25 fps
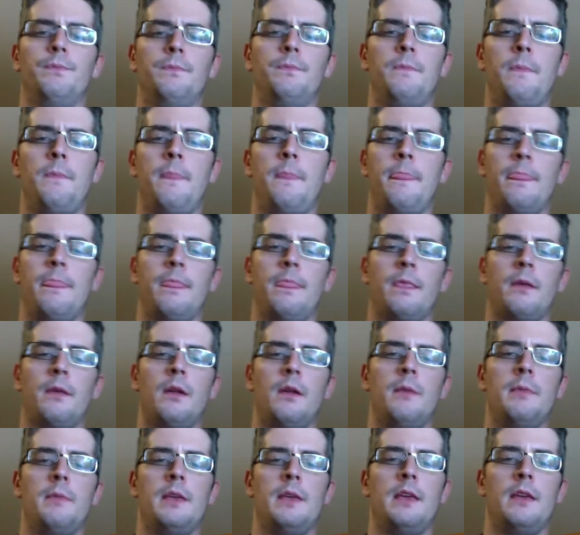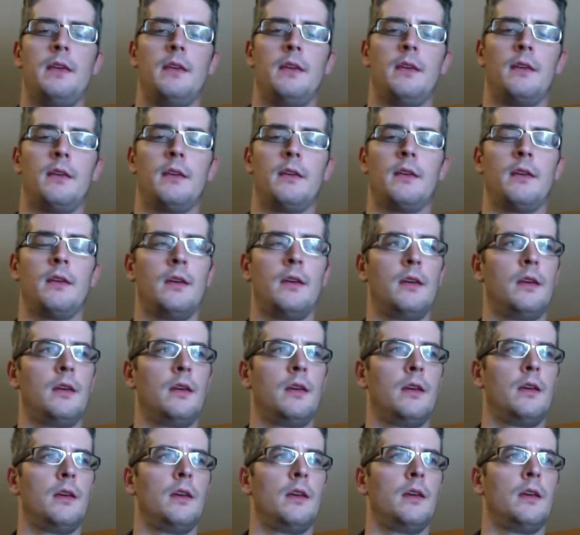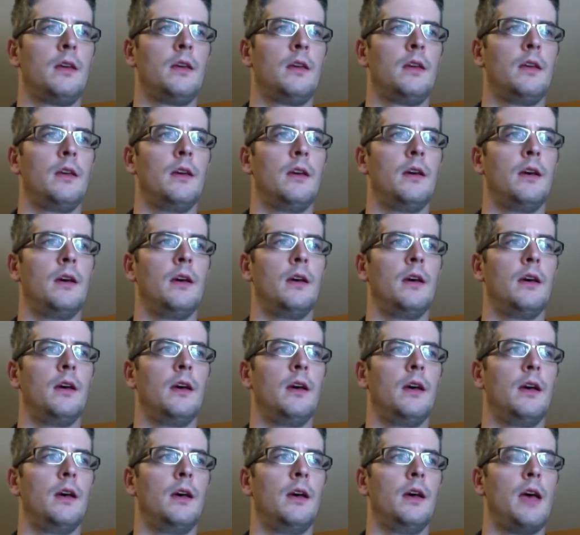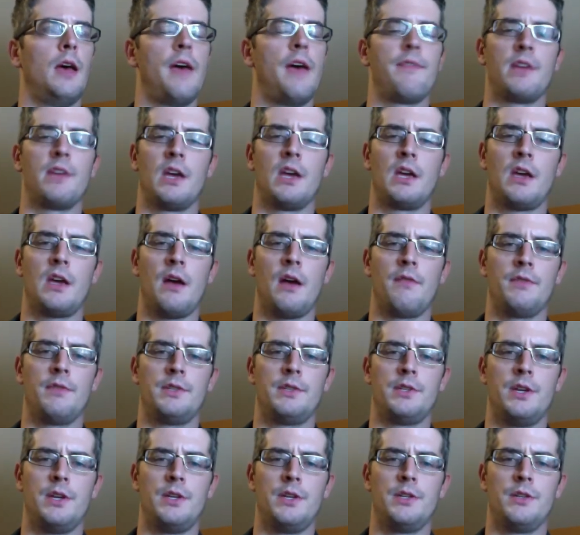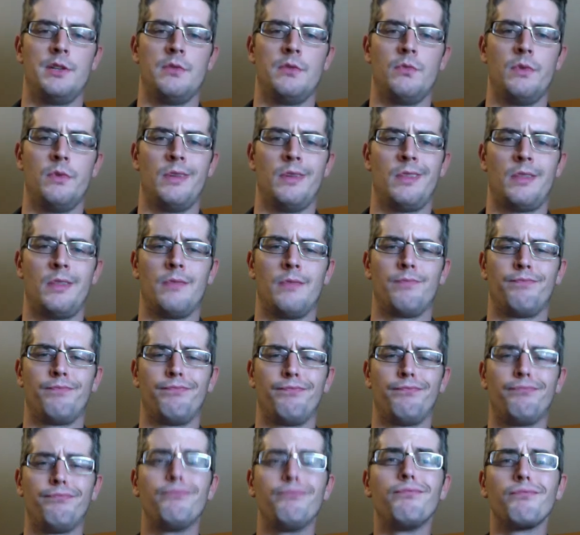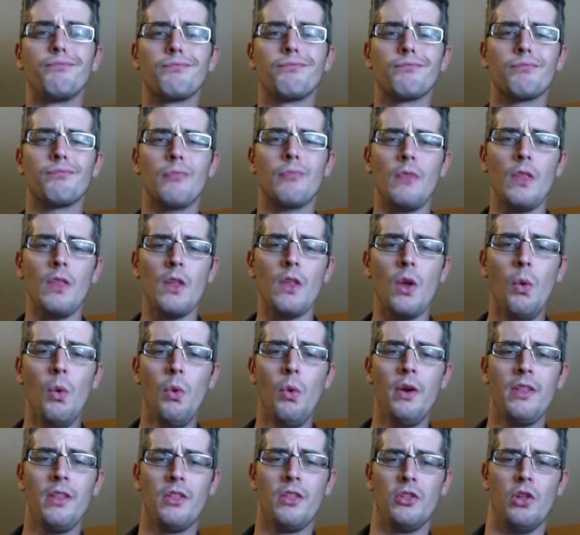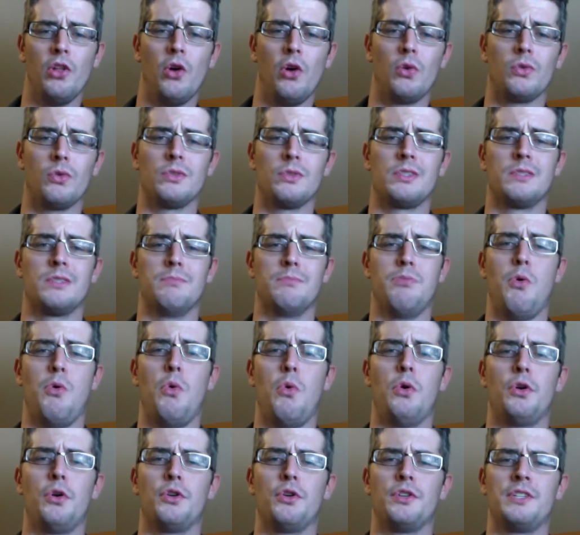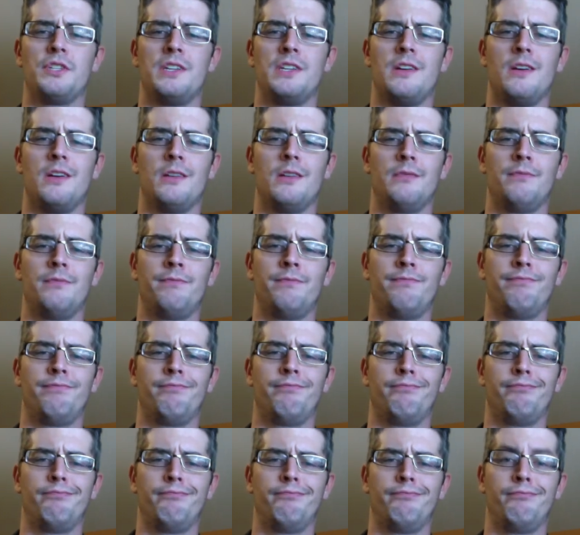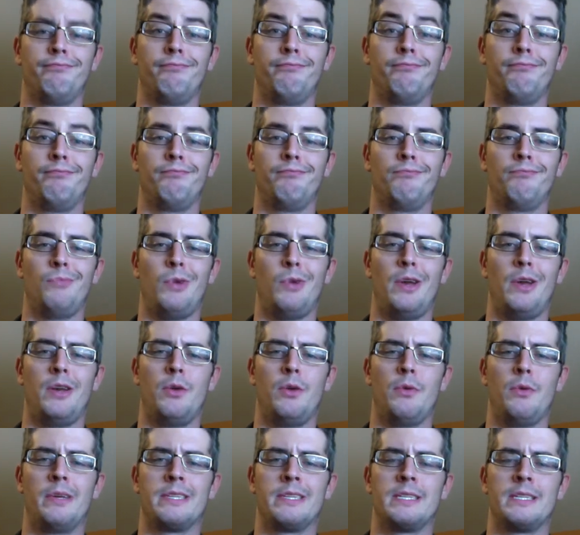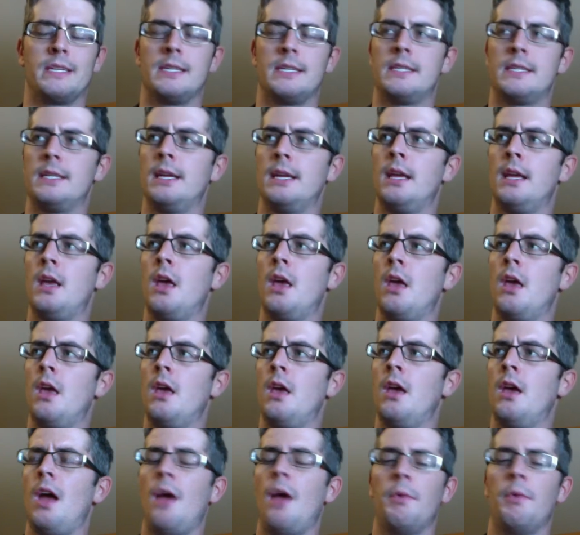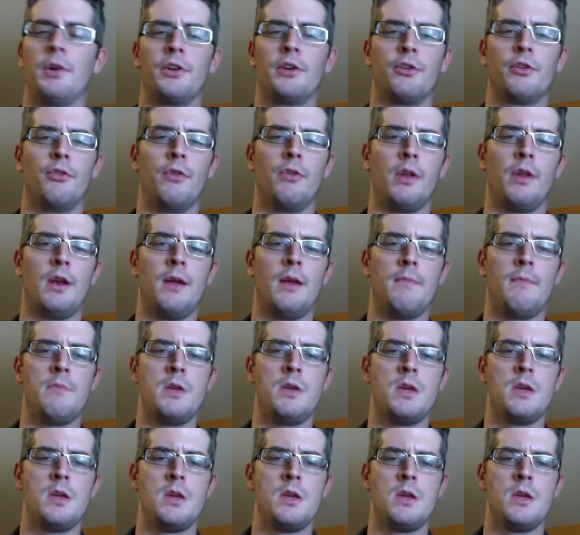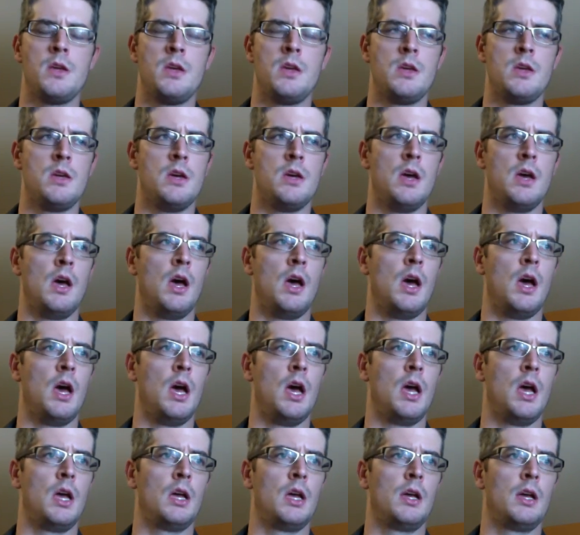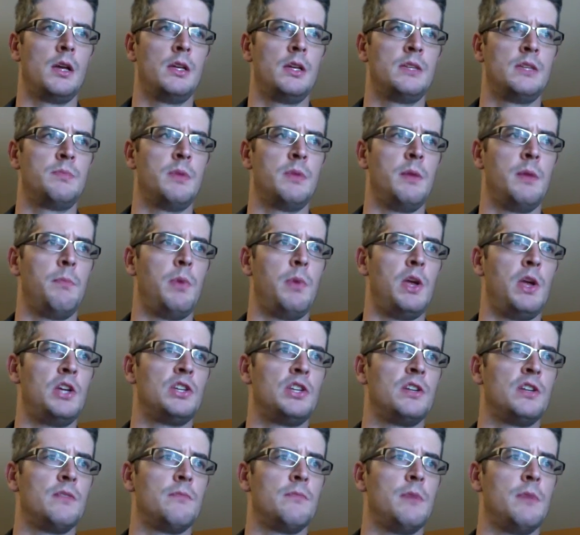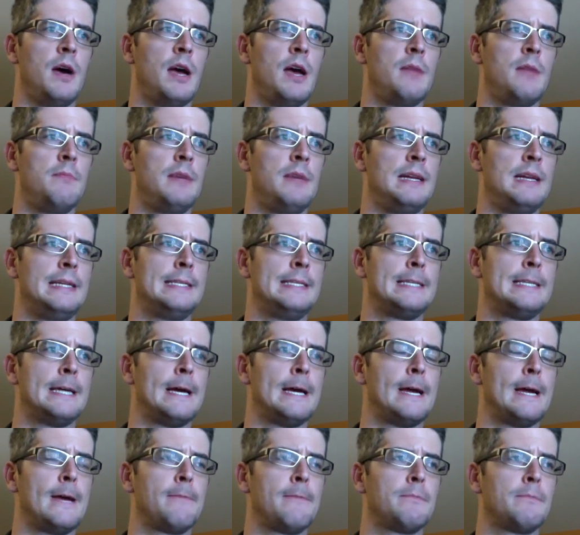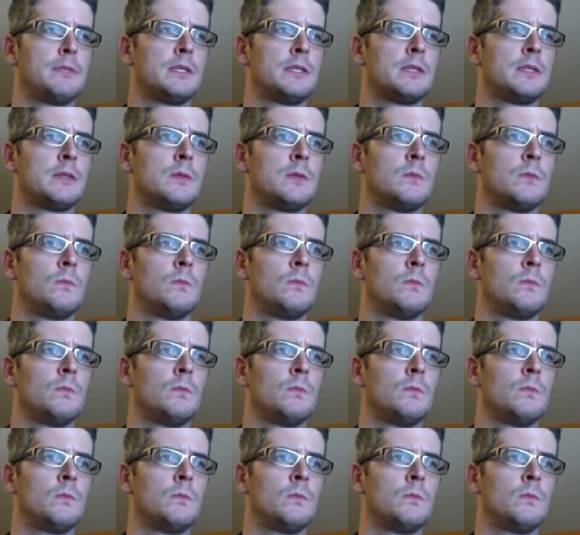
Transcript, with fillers: going to be uh, having a conversation with one of the local supporters here, Ready Residency. I recruited him. Uh, he's been a patient of mine many times.